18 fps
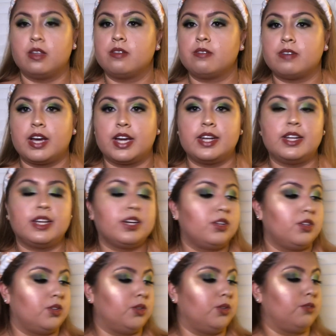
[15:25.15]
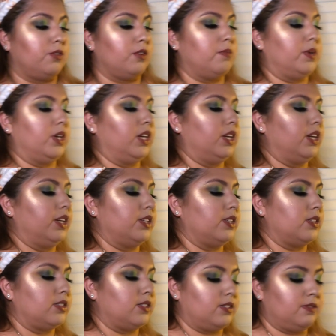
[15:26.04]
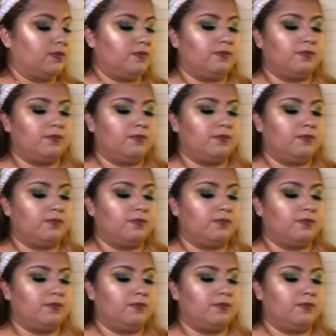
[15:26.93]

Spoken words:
Finding a nude for me is